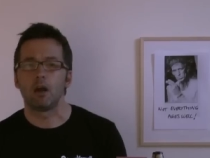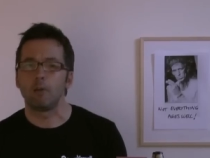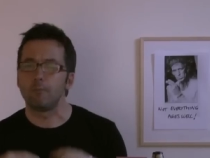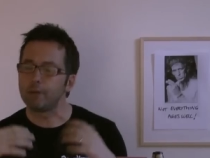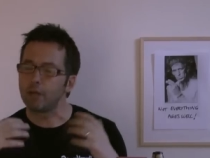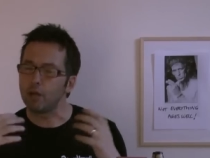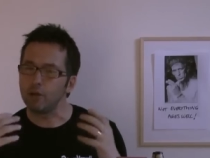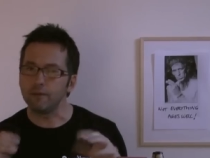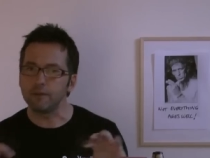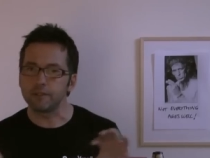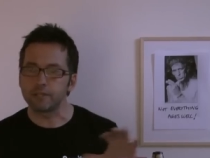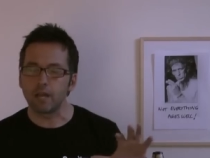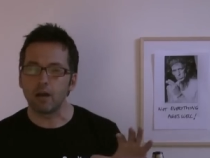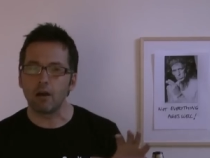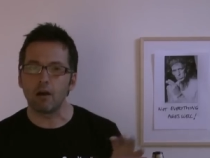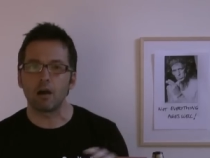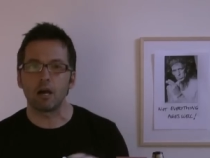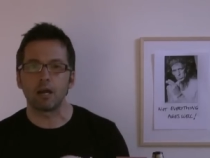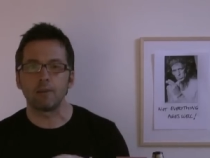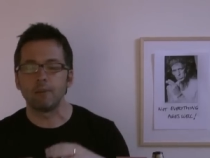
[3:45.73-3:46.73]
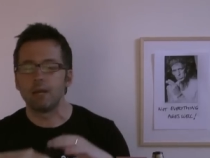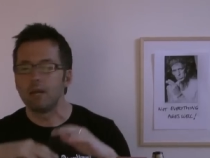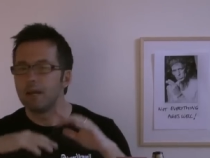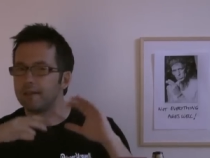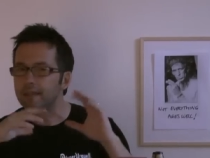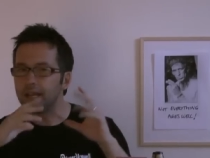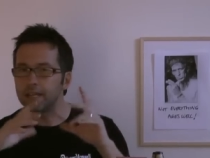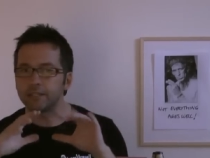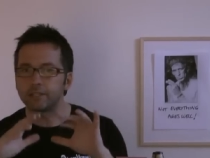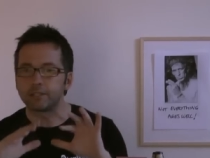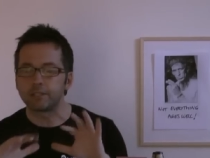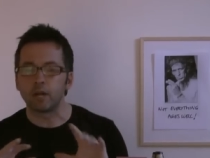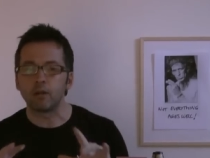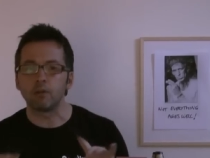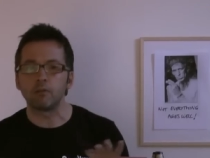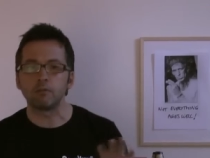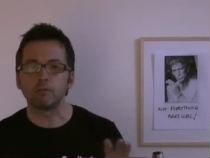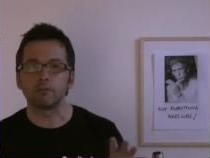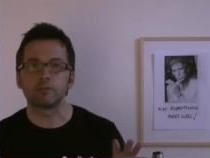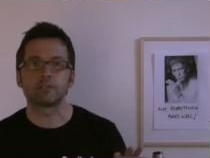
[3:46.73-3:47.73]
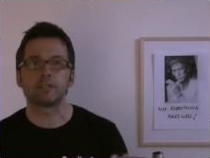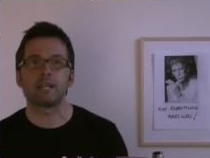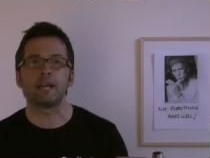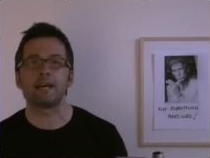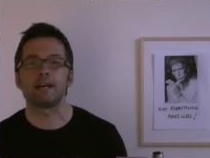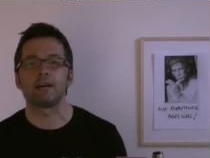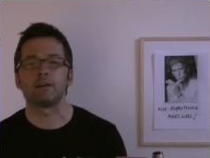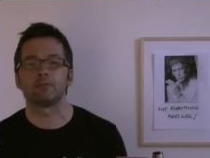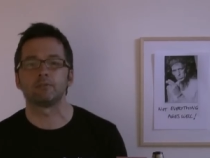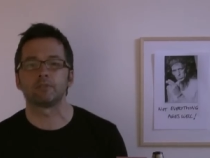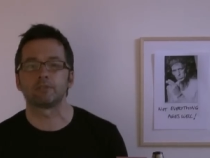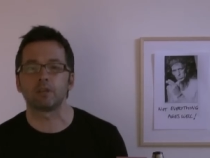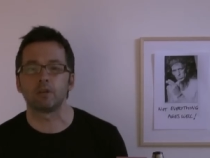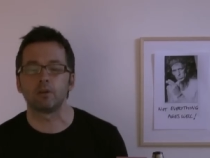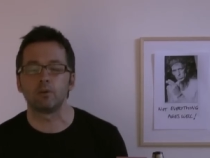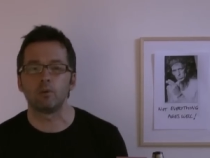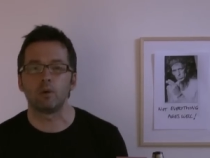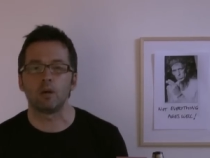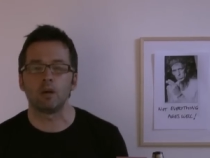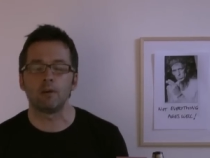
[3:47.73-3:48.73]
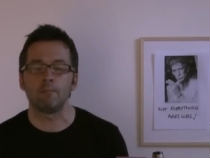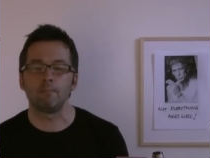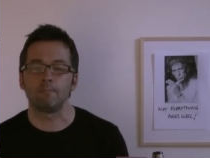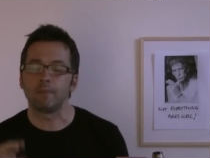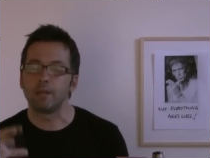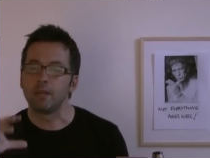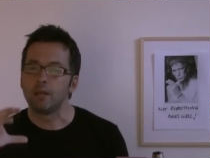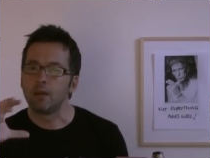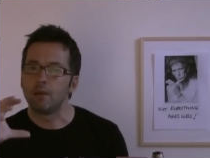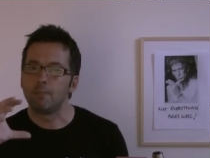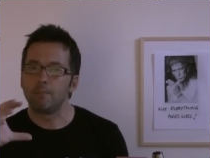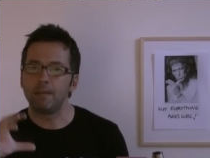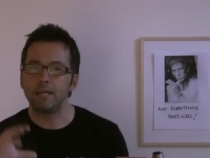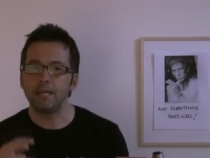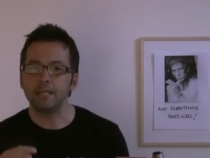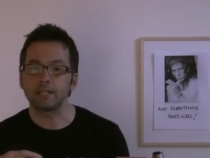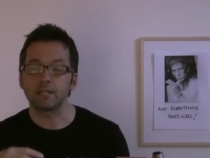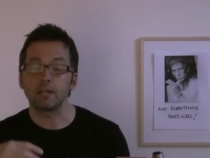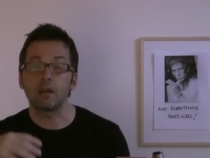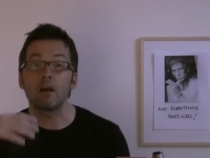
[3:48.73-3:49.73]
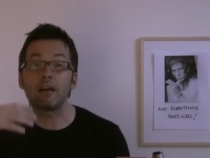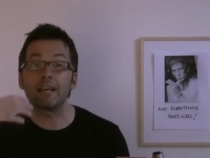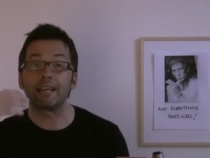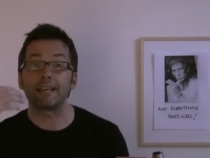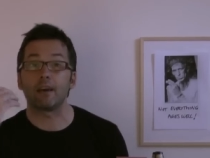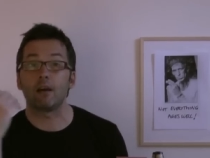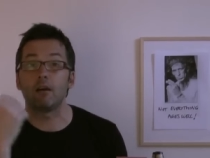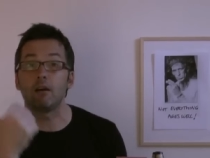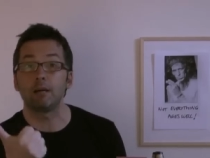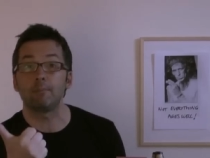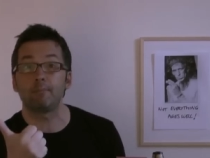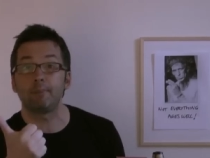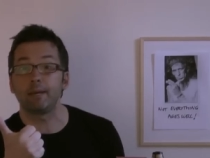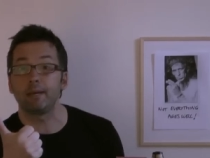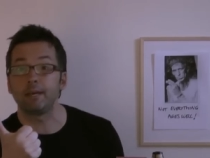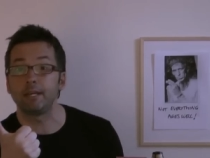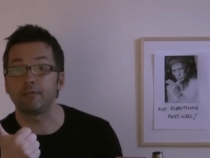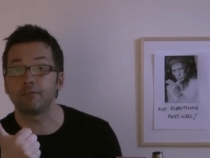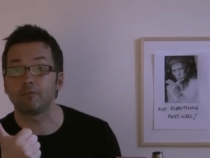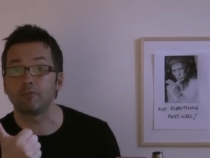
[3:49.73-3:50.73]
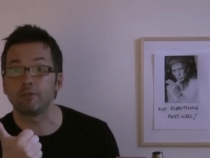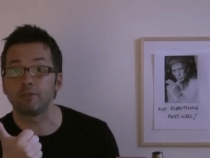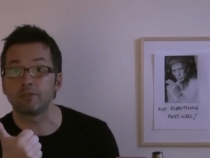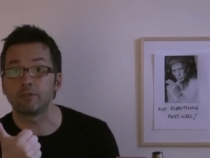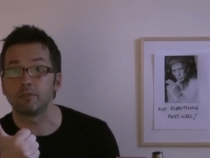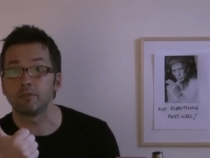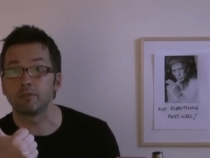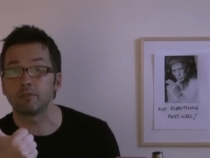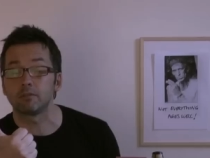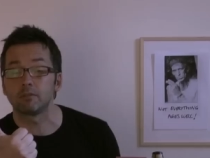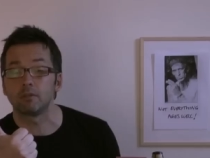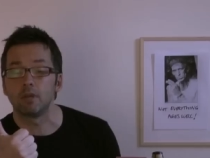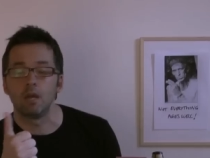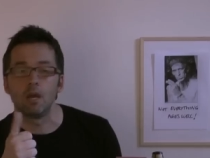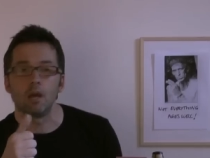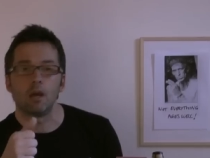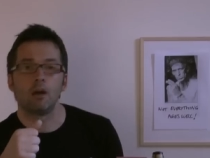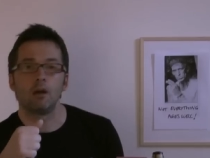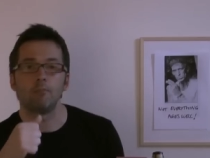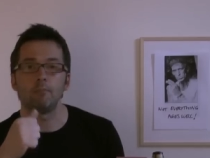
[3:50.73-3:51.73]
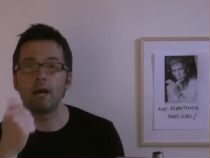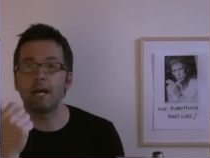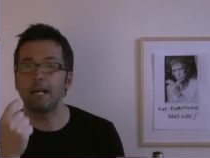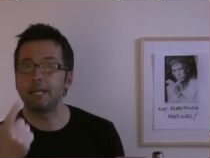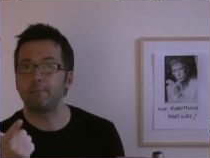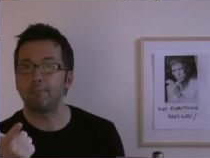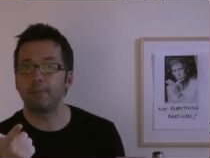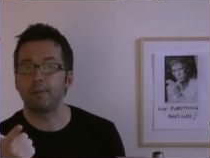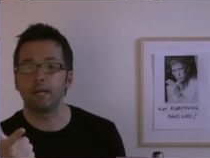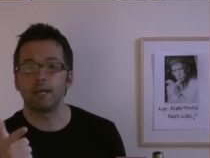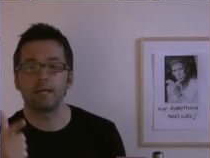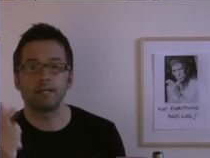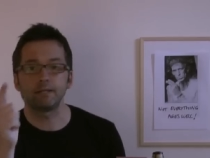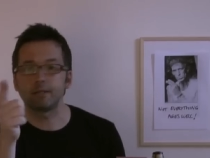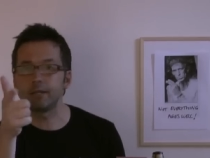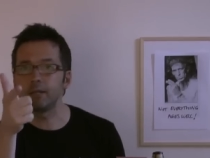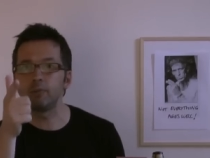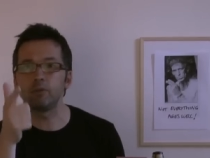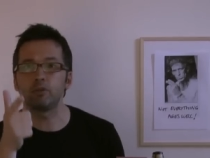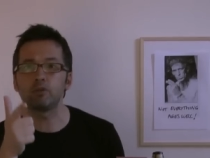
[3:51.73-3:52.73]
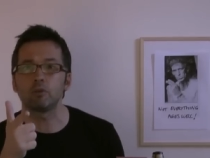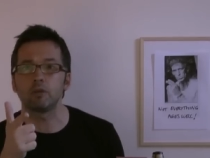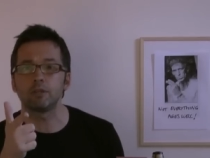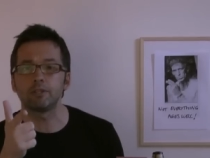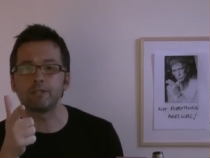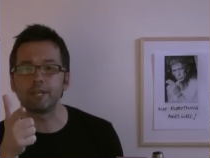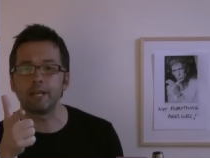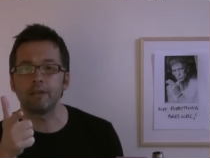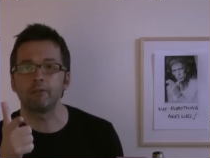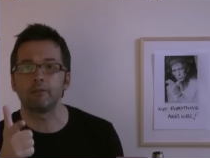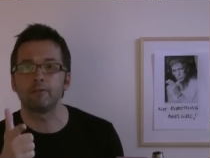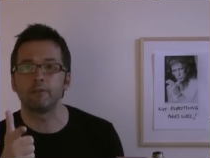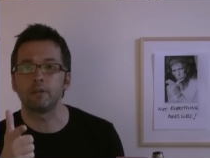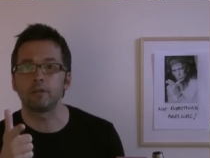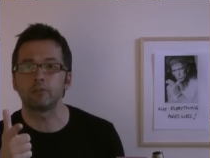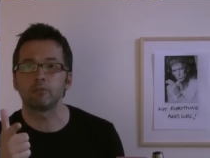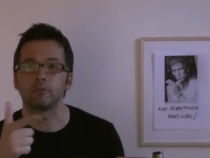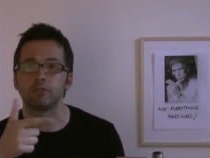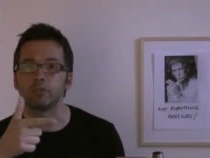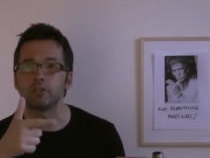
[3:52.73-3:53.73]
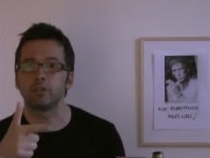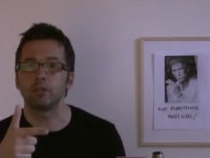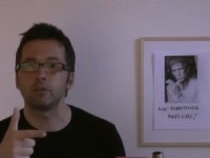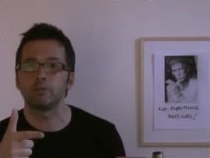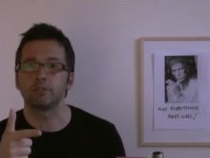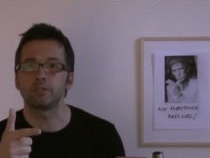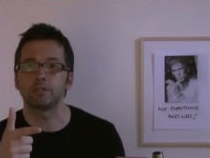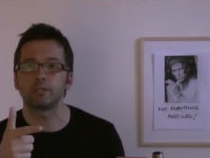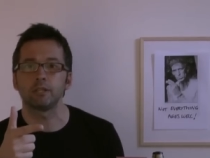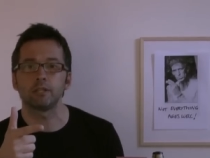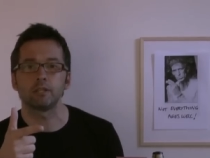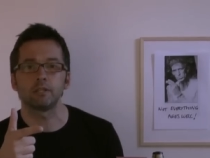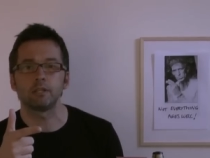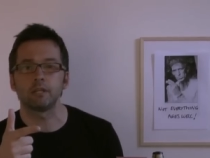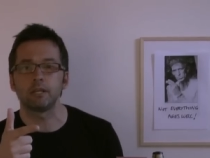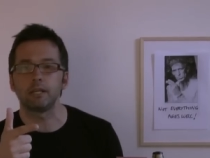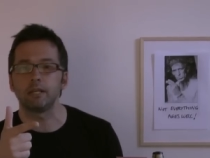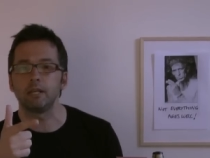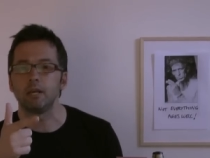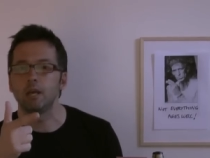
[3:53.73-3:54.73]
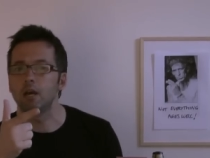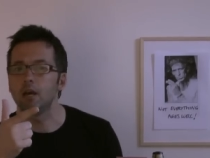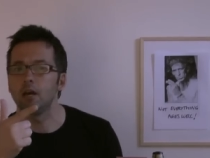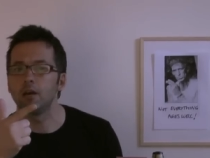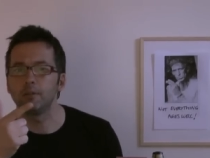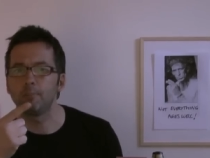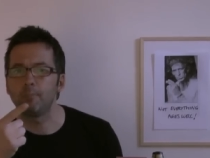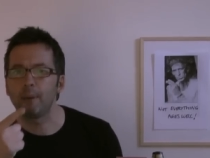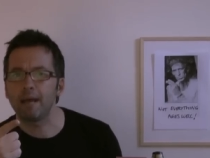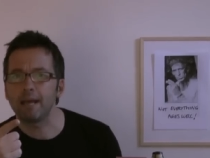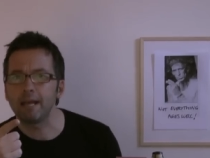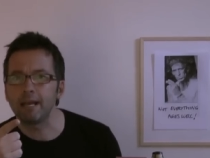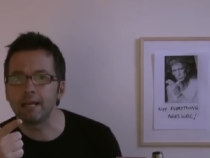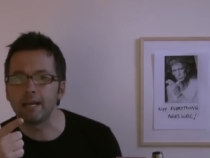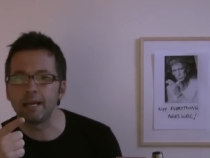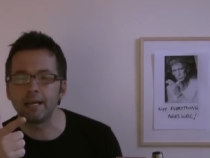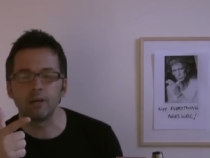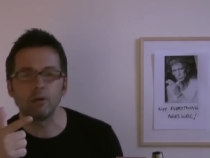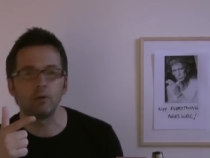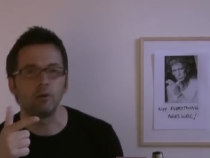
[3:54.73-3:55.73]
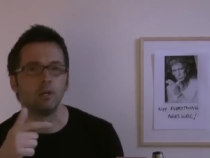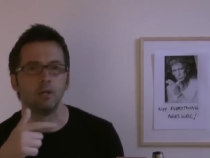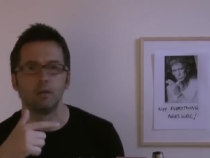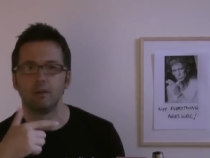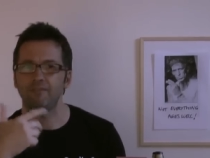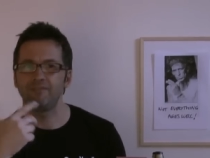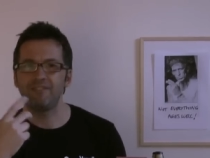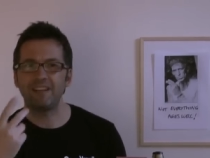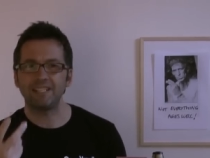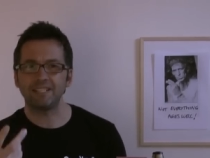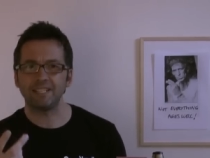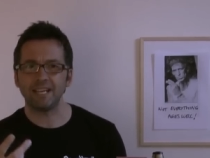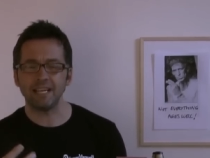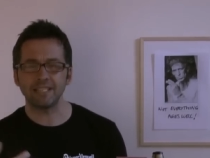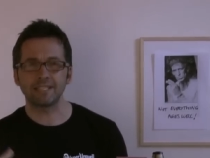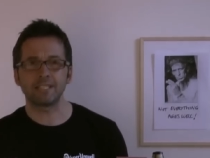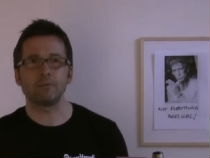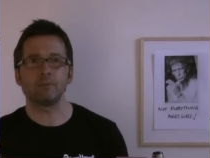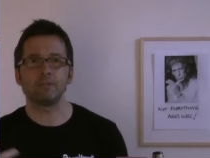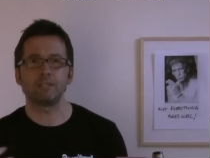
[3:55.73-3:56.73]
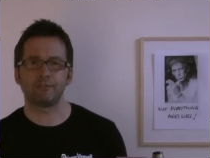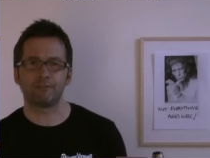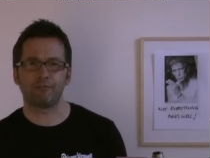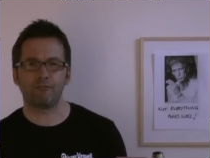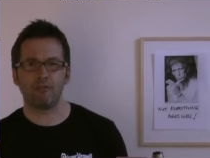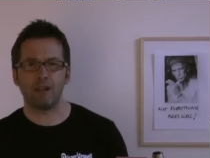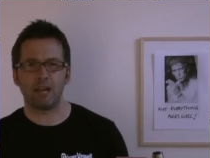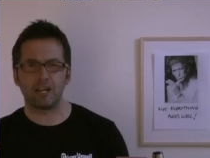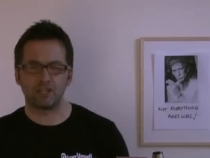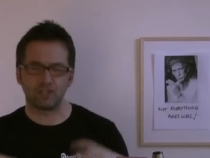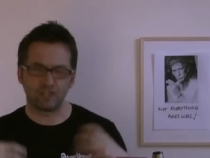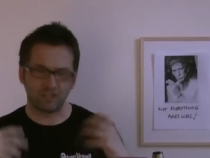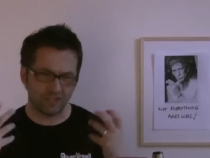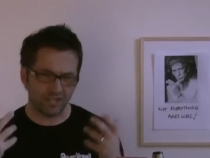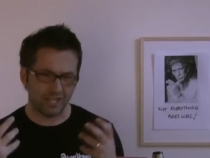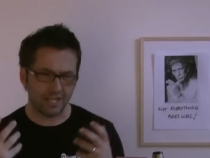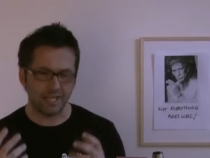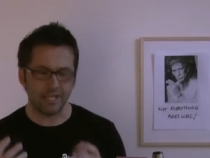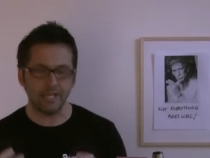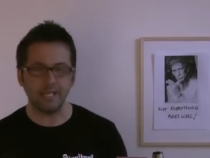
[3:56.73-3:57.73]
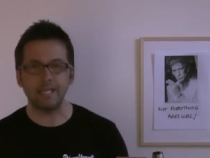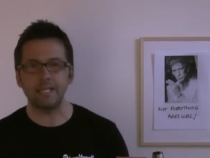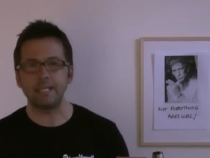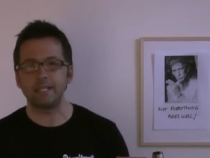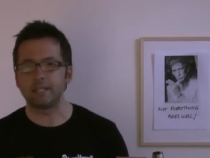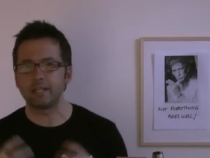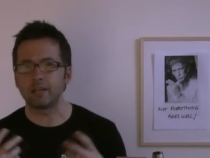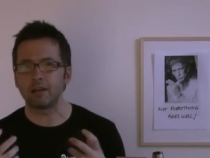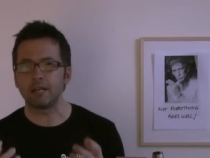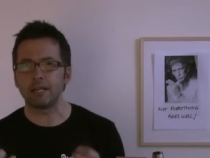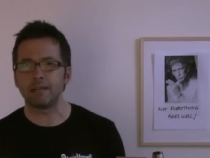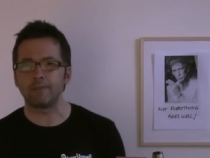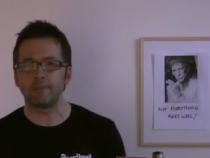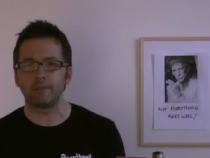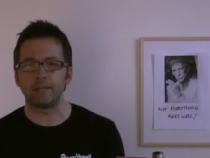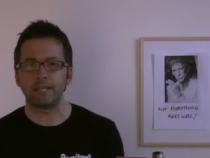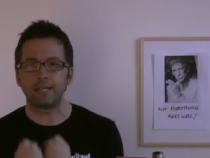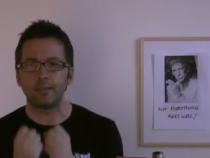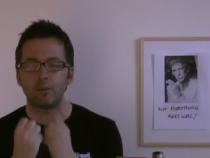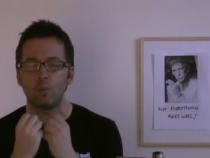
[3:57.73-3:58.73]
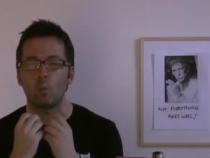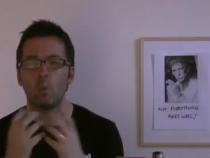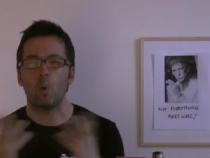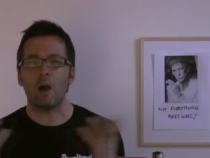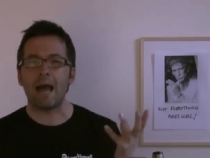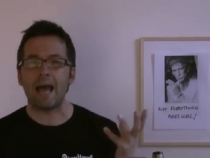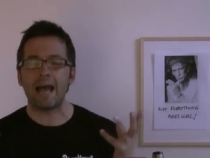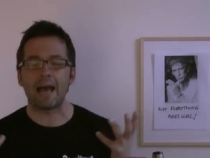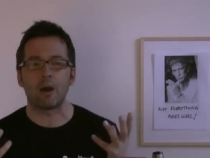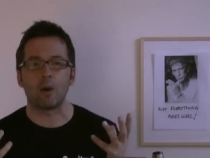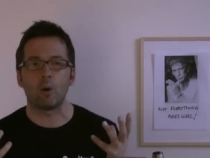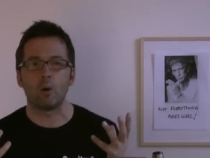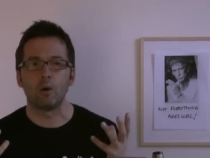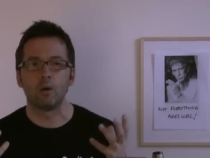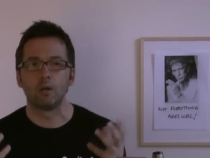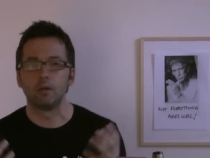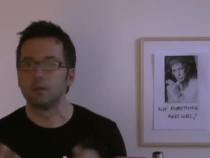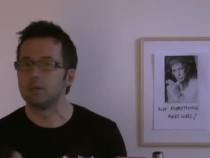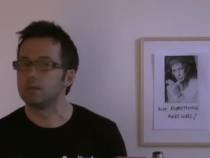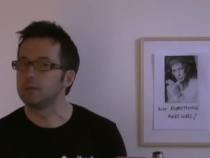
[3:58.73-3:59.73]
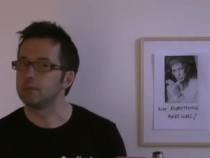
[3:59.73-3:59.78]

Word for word: Uh, but over time, that dulls down. So um, beers like IPAs, for instance, um, APAs, I think we tried Sierra Nevada on the show just the other day, uh, the Pale Ale, fantastic when it's fresh, zingy, lively, wow.